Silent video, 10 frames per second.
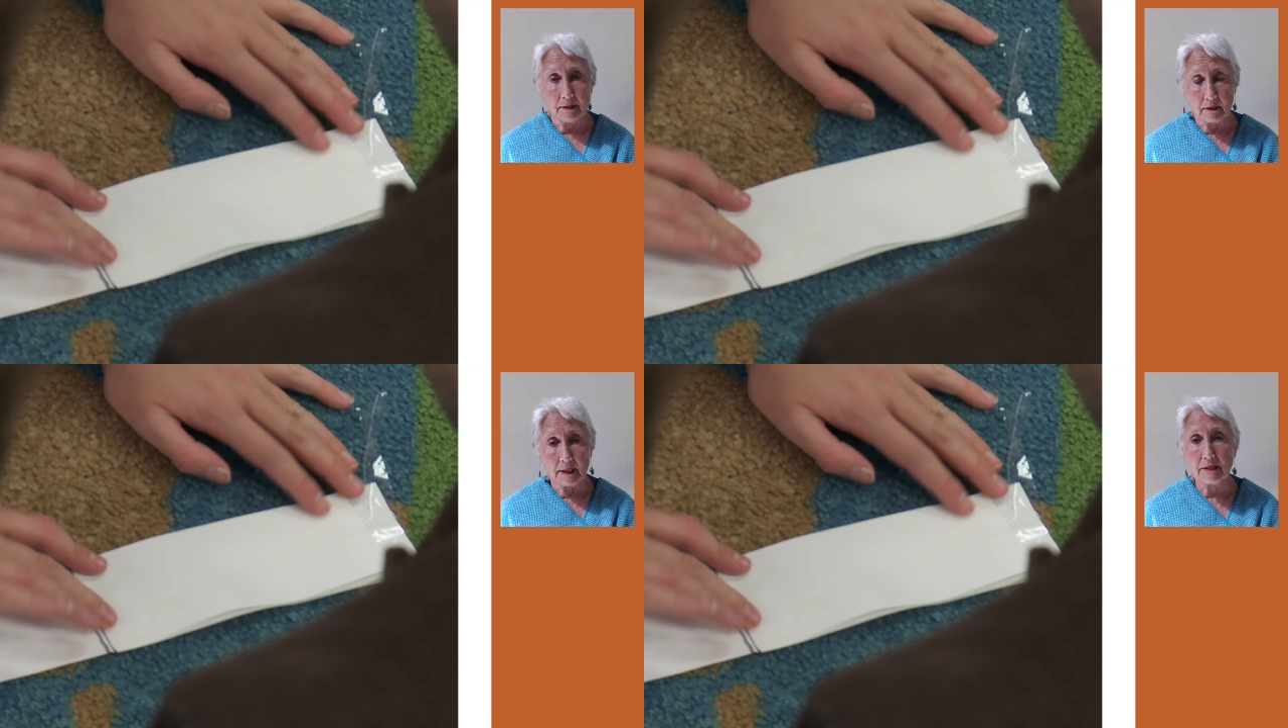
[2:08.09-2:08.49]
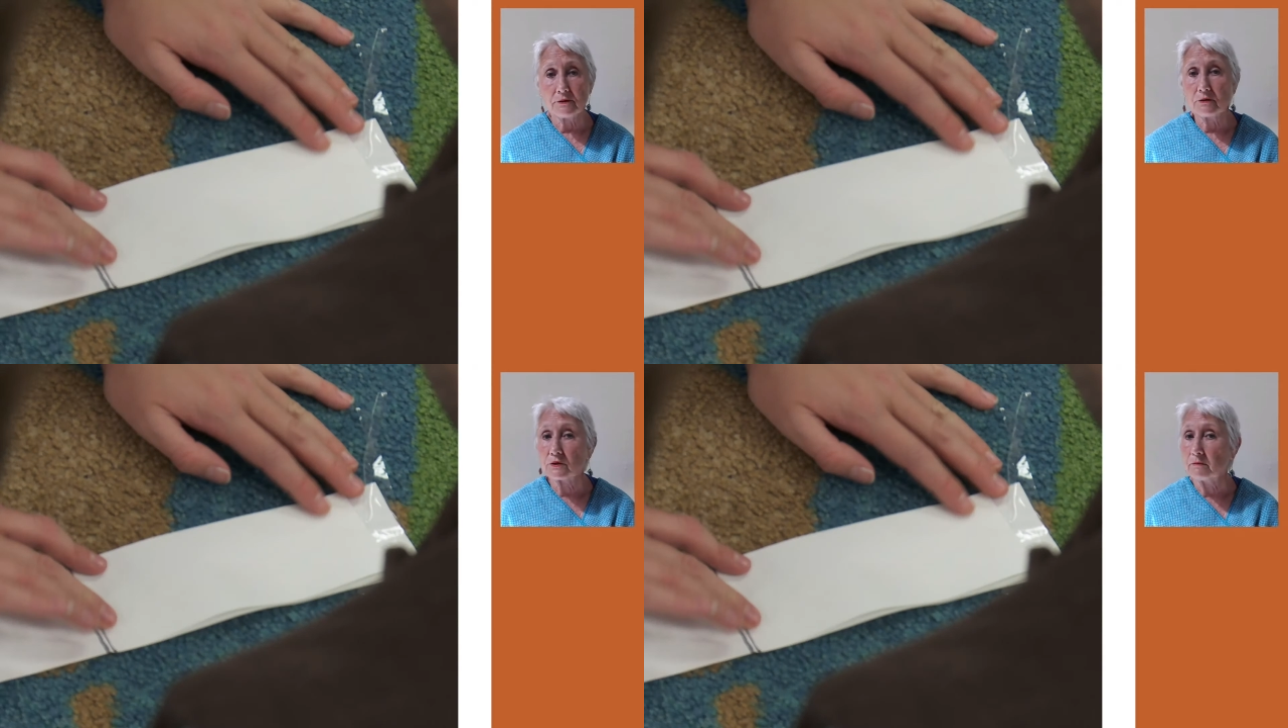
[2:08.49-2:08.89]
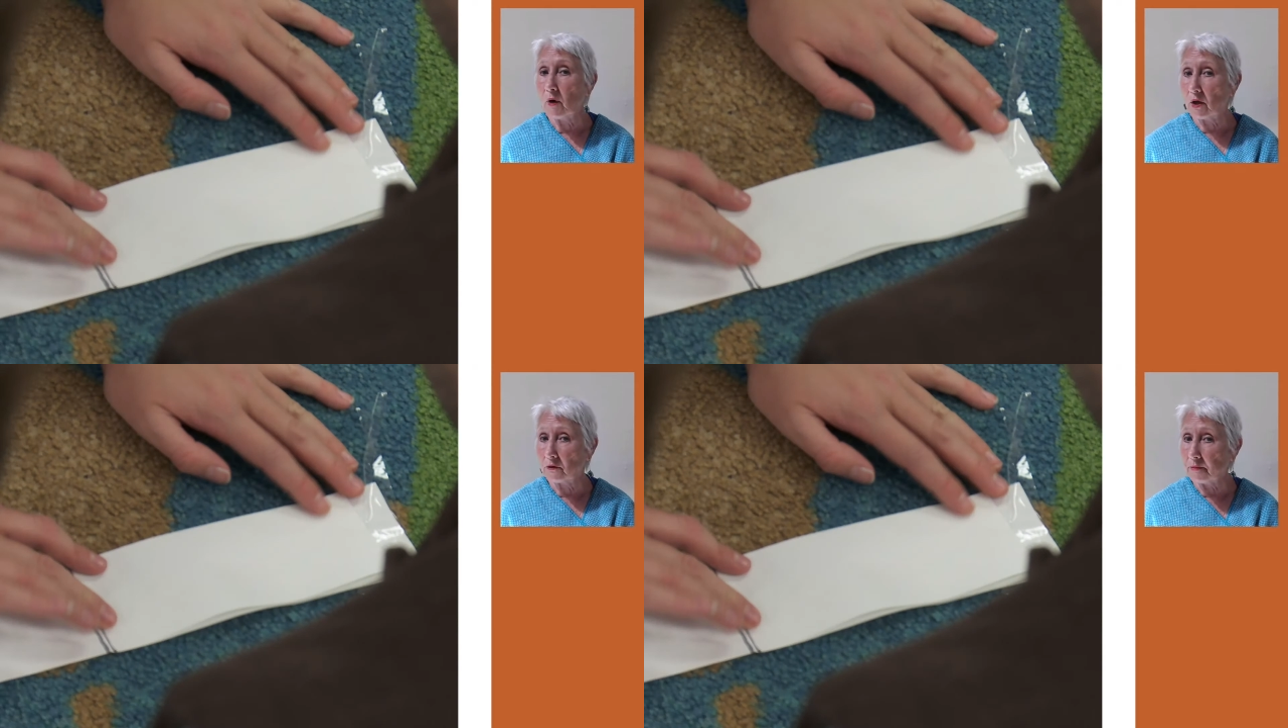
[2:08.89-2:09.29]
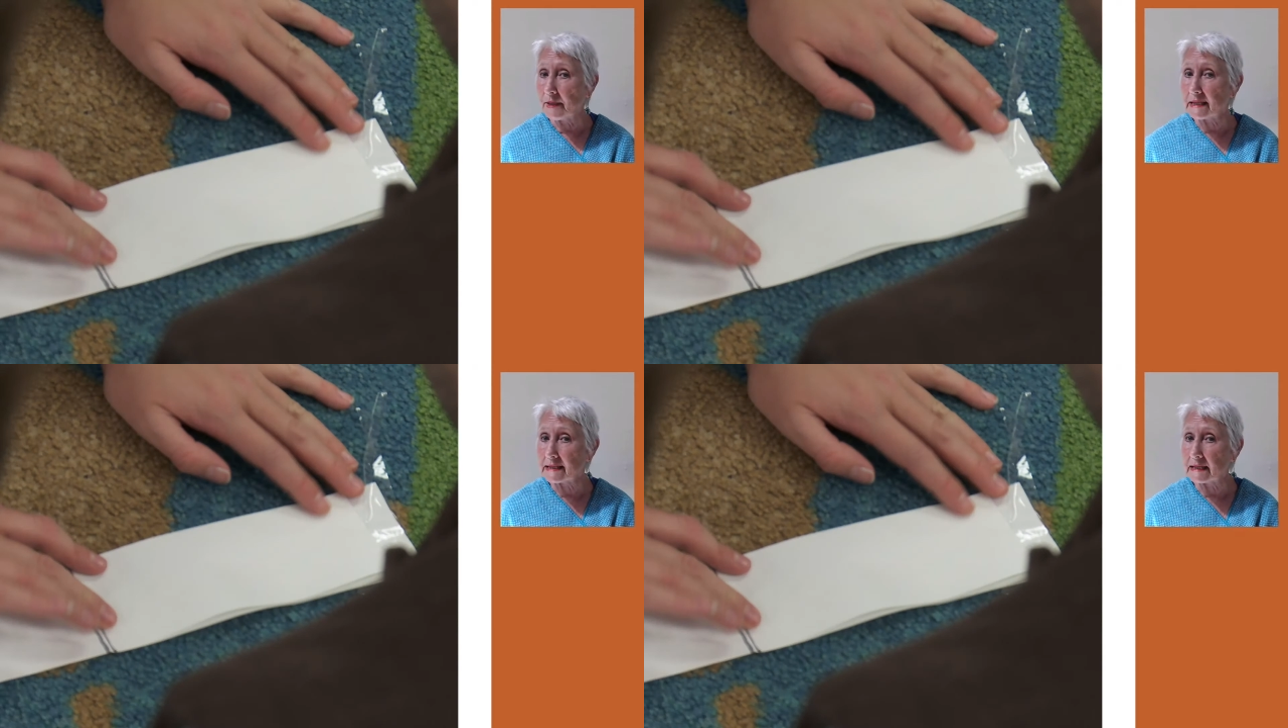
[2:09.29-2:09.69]
into smaller
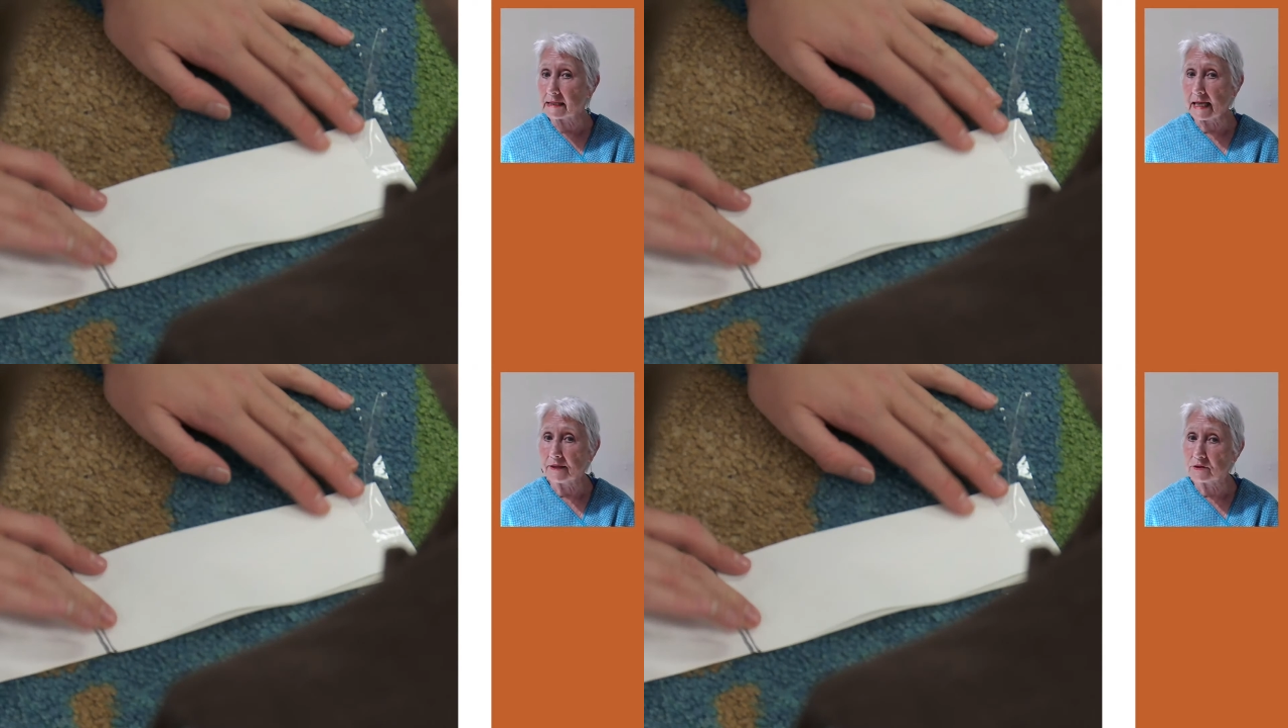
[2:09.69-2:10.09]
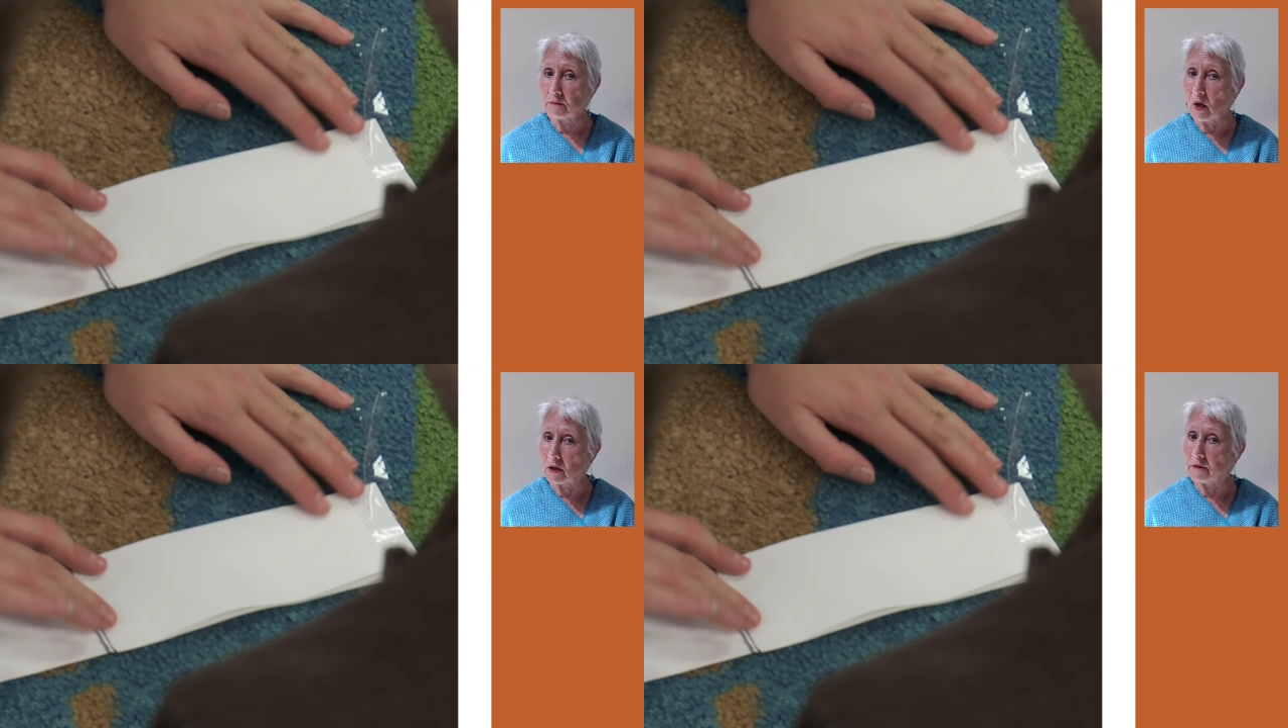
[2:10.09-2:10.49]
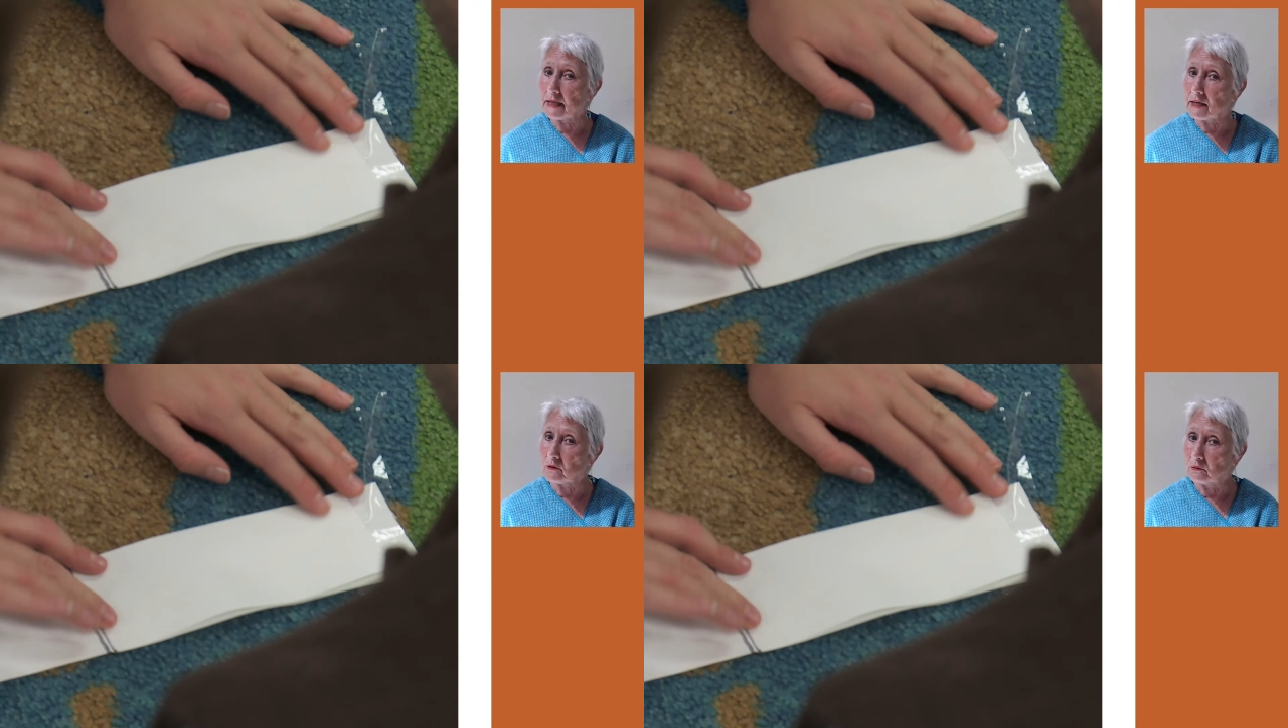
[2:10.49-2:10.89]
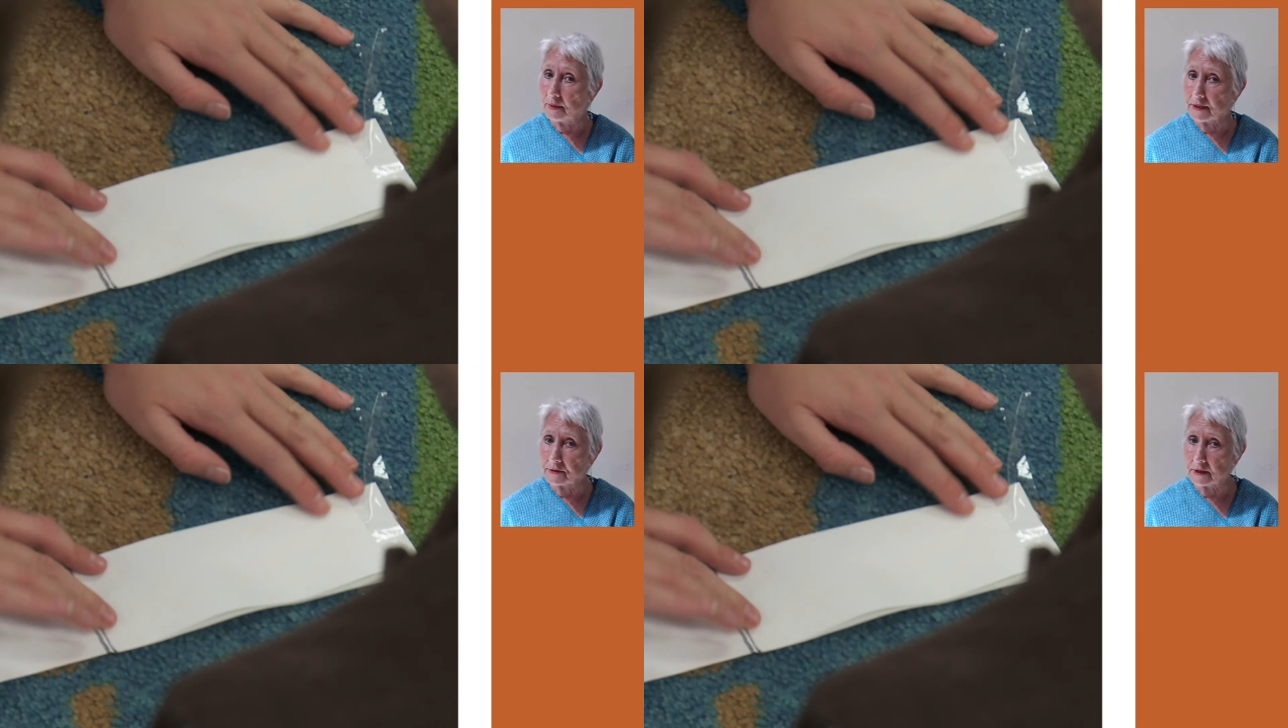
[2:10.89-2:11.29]
pieces and smaller equal
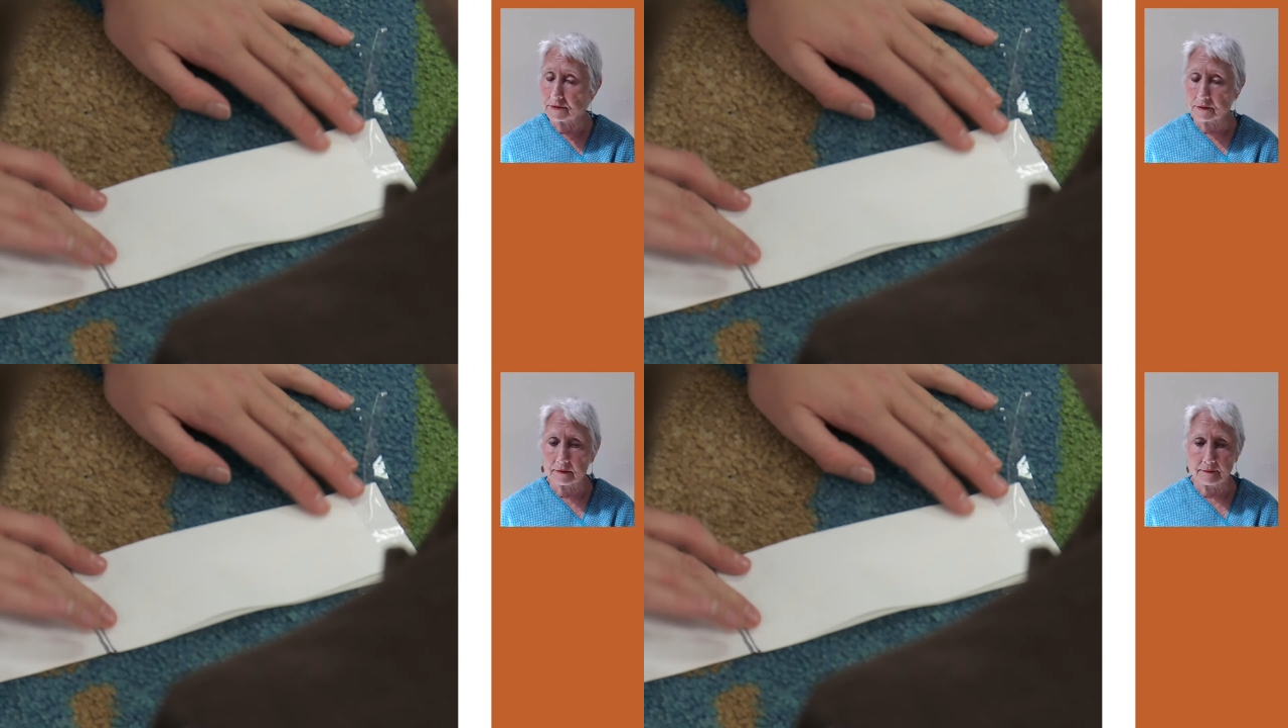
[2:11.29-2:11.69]
pieces.